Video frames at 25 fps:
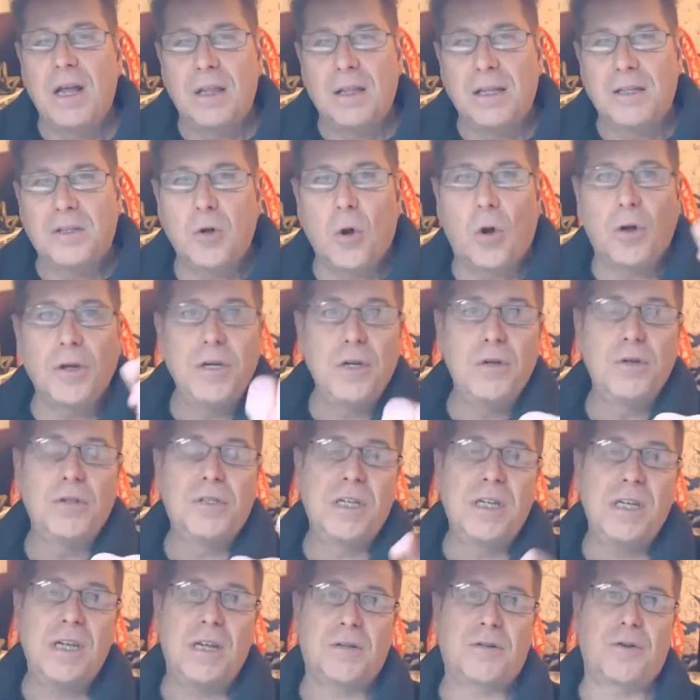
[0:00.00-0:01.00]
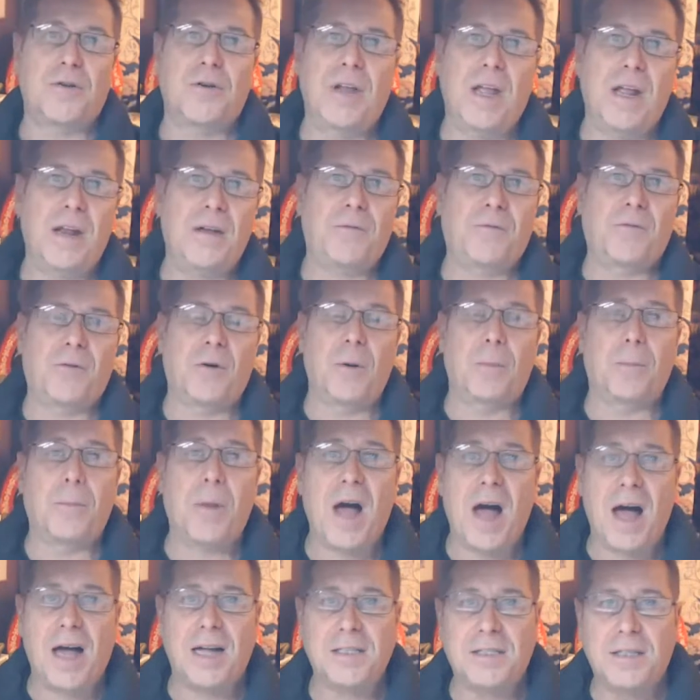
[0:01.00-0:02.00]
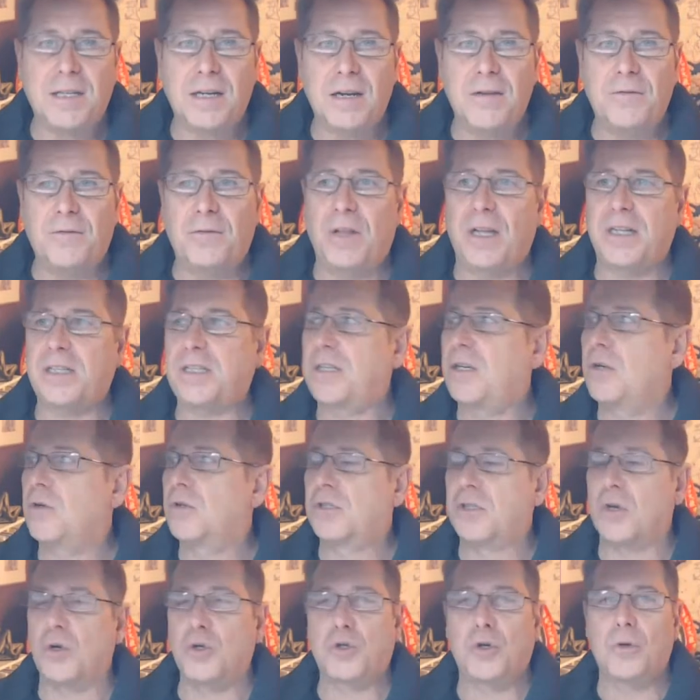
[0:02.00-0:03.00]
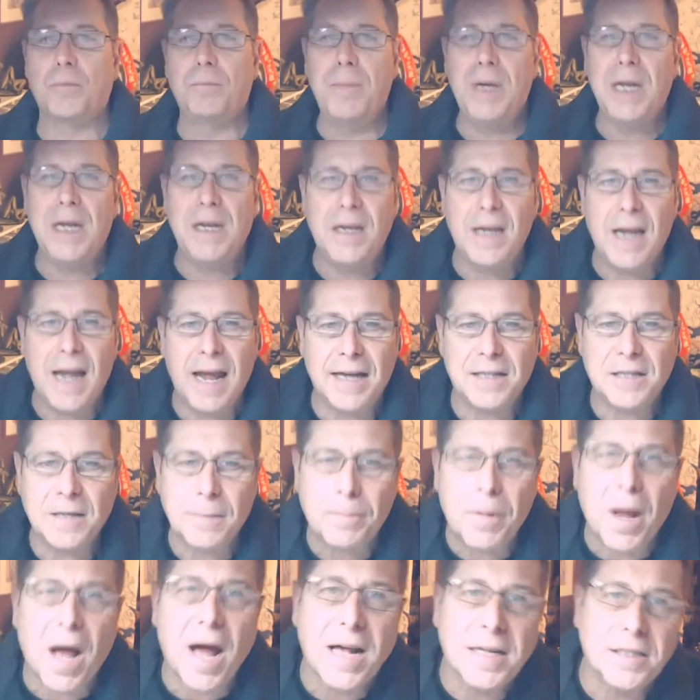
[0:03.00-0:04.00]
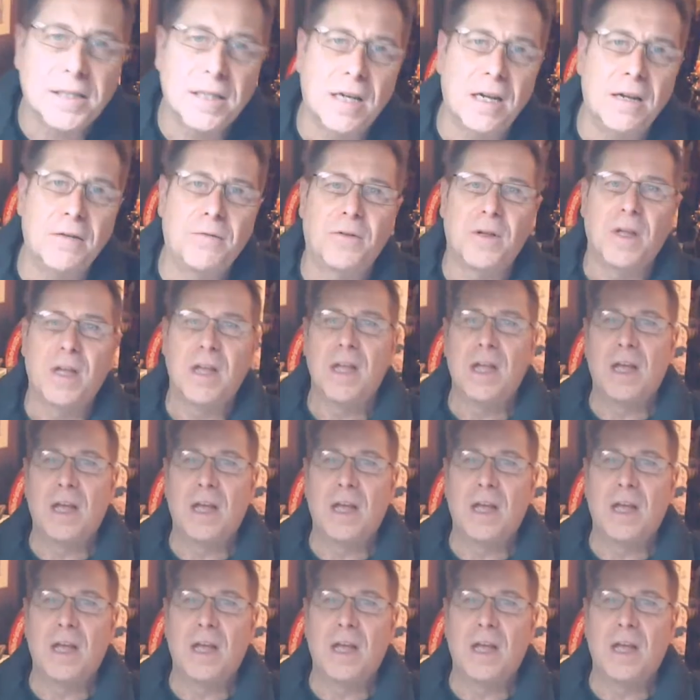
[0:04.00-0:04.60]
Let's all use the internet for a positive. Let's use social media as a positive.